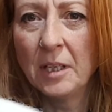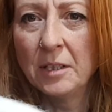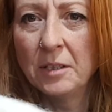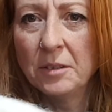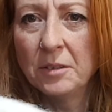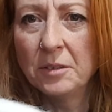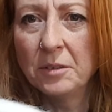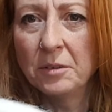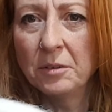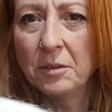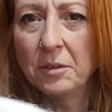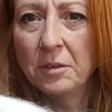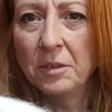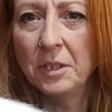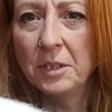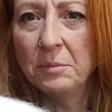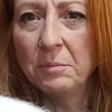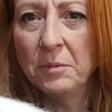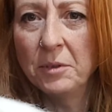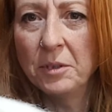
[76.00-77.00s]
stuck on
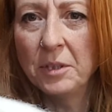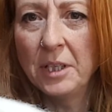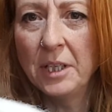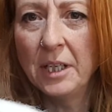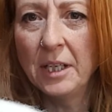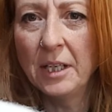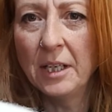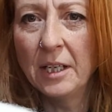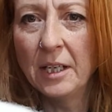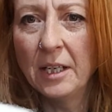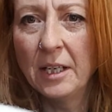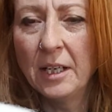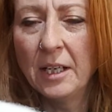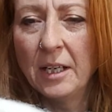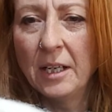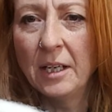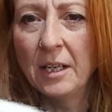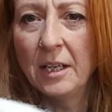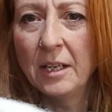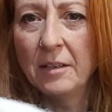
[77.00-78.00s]
his body
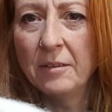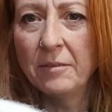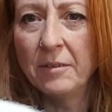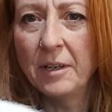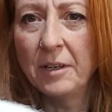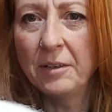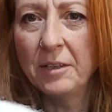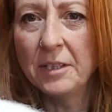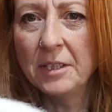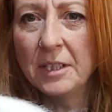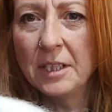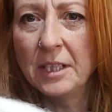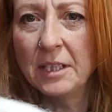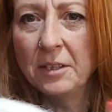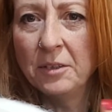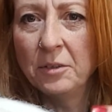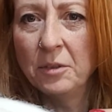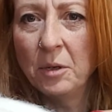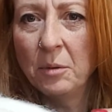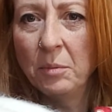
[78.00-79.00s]
and various
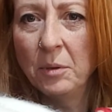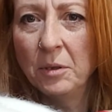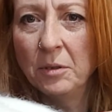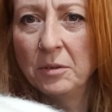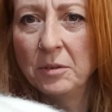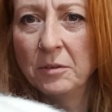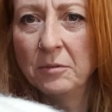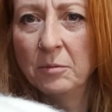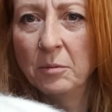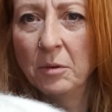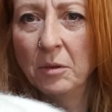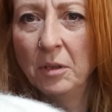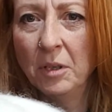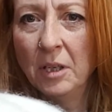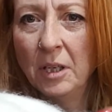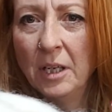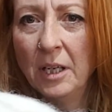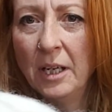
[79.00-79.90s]
little knobbles of wool.